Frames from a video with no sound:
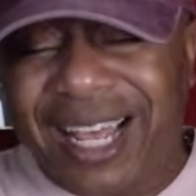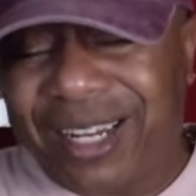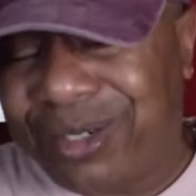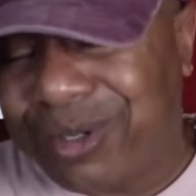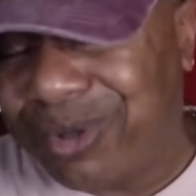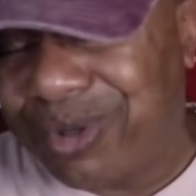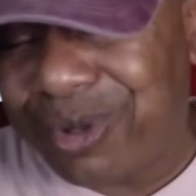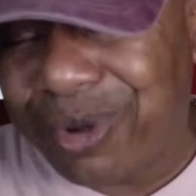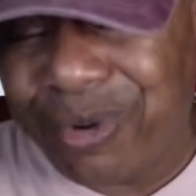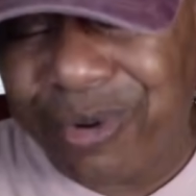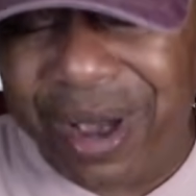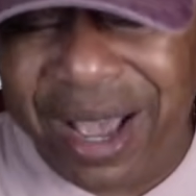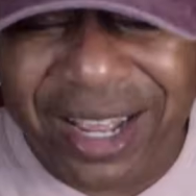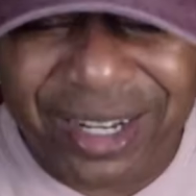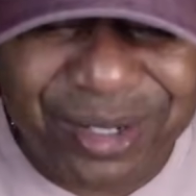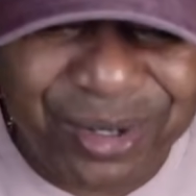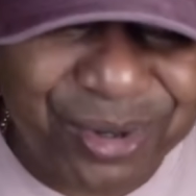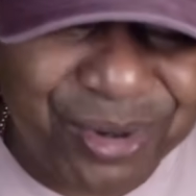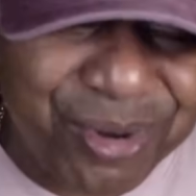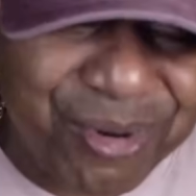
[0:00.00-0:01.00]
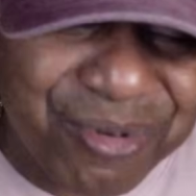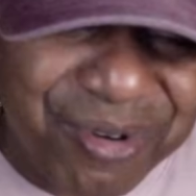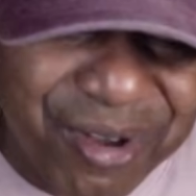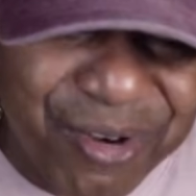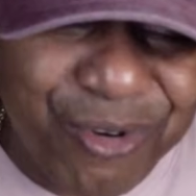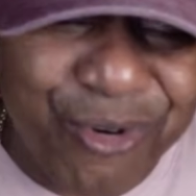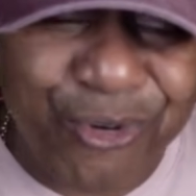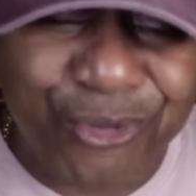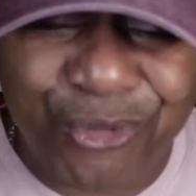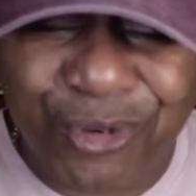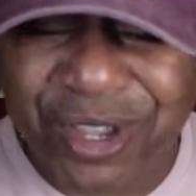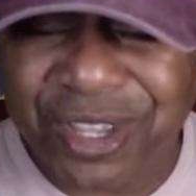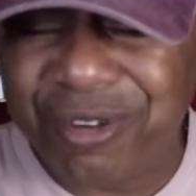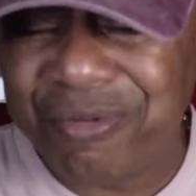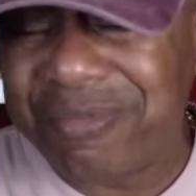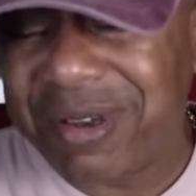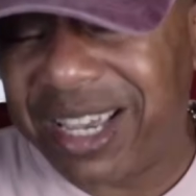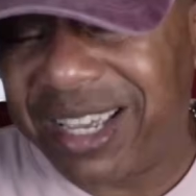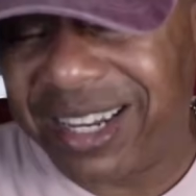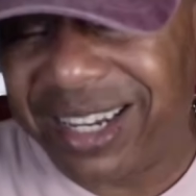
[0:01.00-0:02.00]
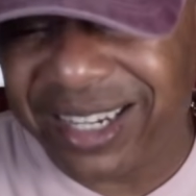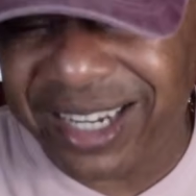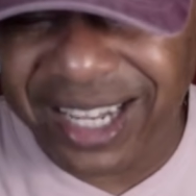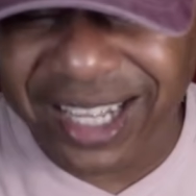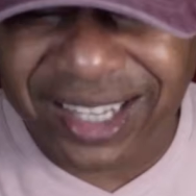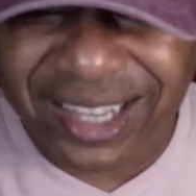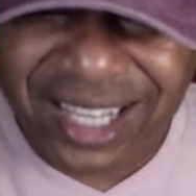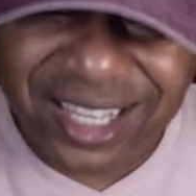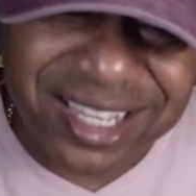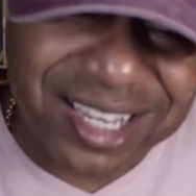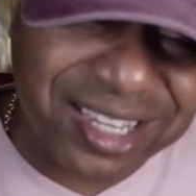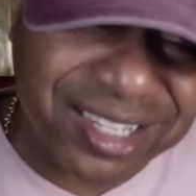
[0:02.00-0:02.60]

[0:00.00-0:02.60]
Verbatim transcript: I do your I do your loan for you, man, and everything.